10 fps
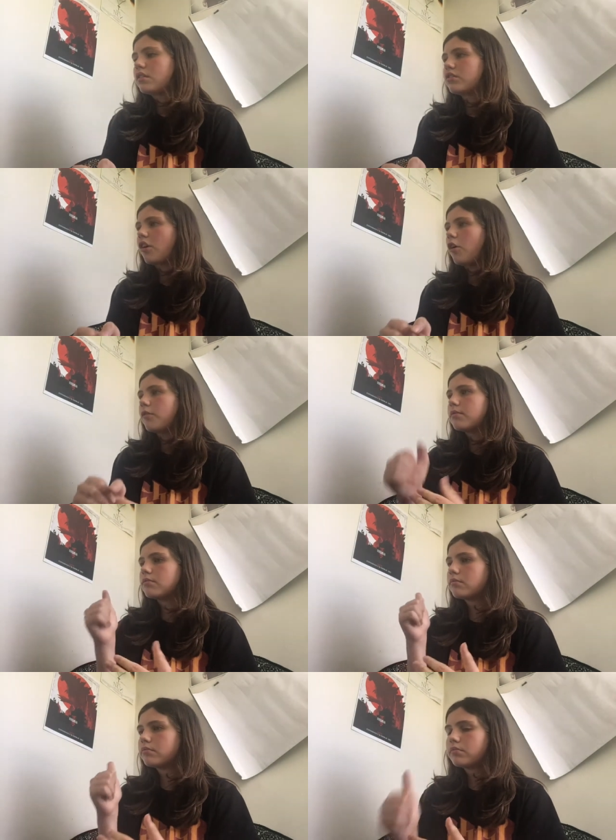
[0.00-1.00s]
So
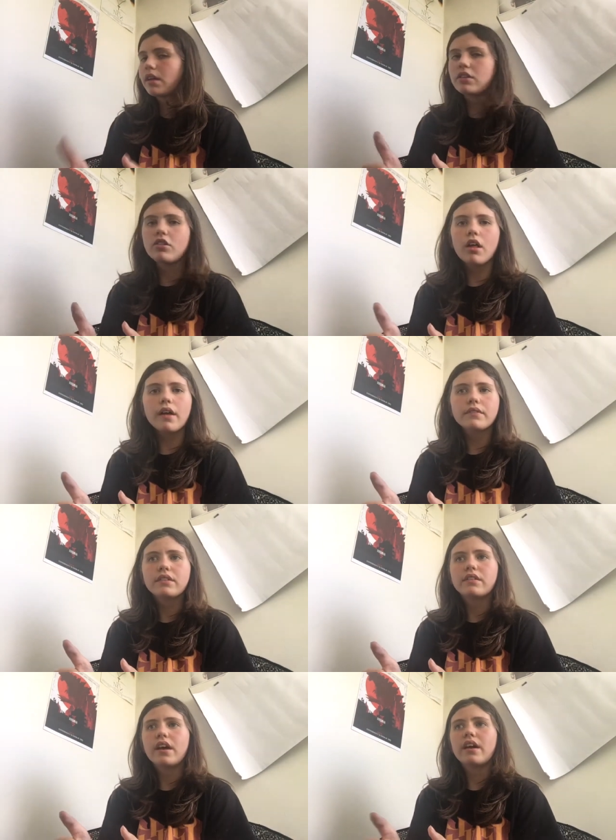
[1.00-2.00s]
that's all I have to
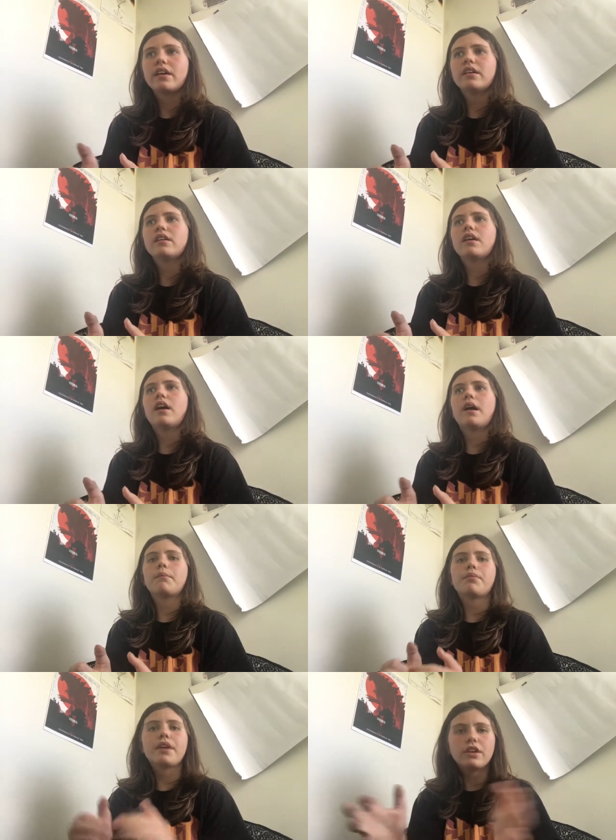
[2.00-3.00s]
say.
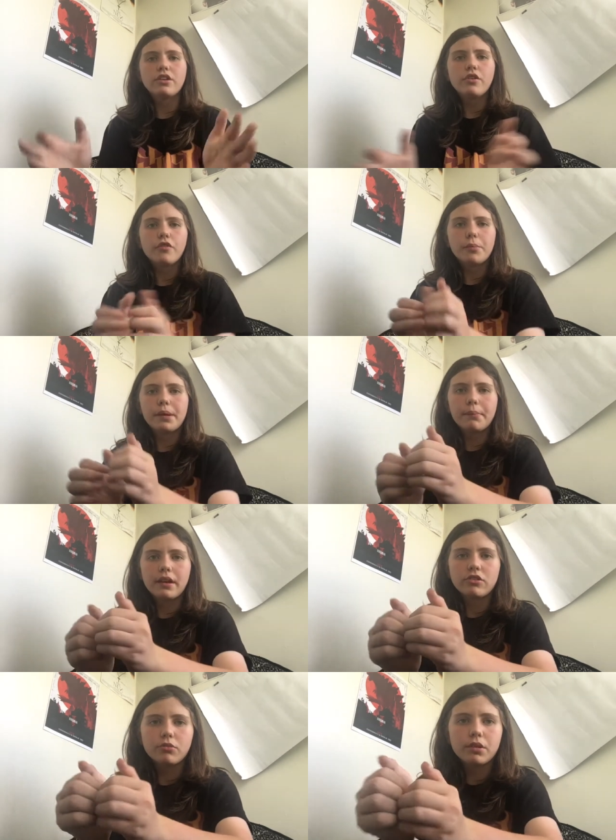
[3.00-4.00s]
Thank you for being
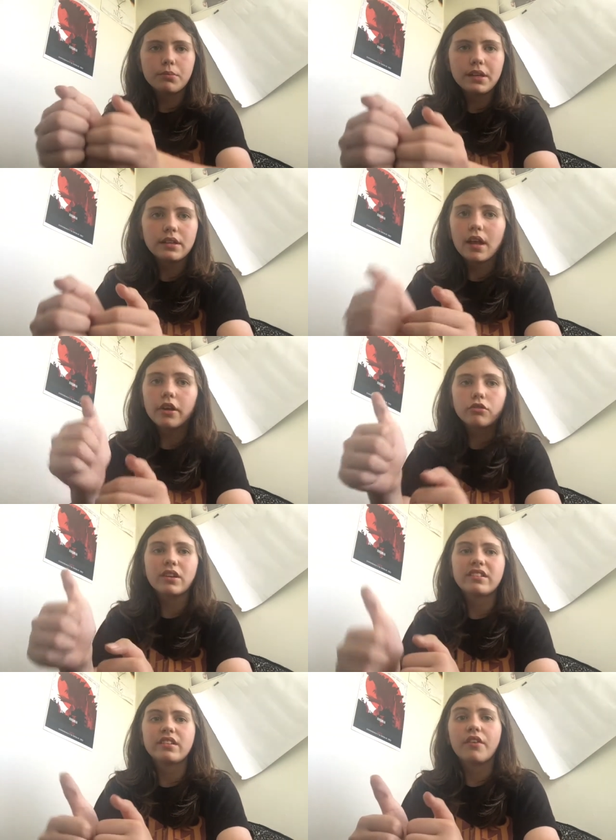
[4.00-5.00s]
patient with me. A lot of
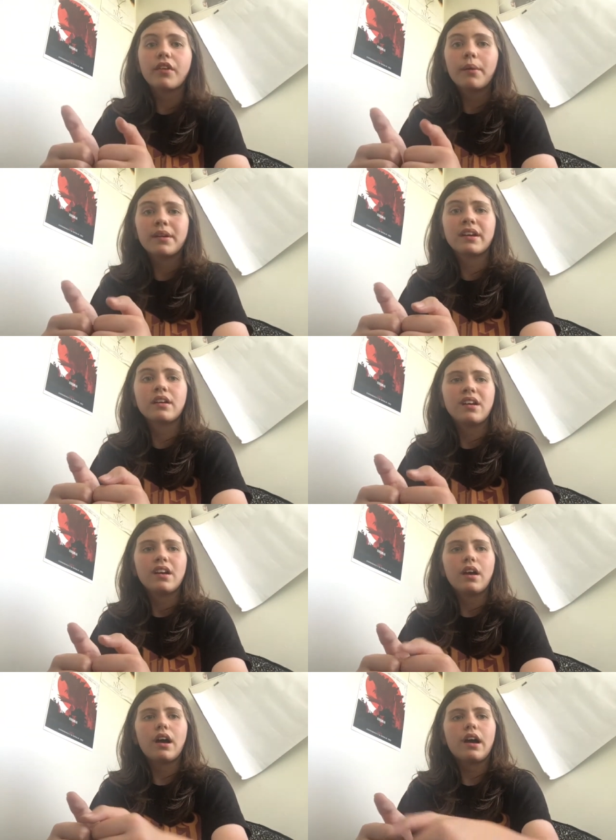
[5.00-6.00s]
great stuff coming,
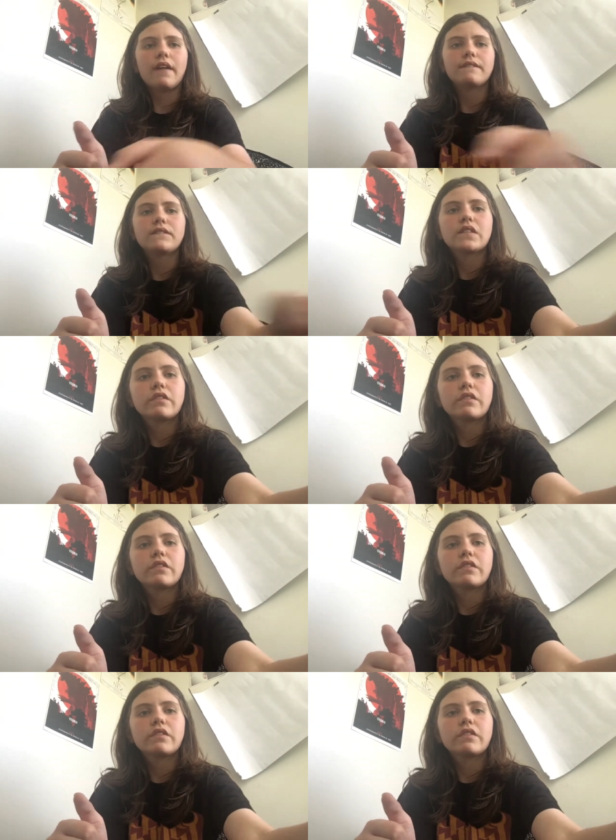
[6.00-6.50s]
and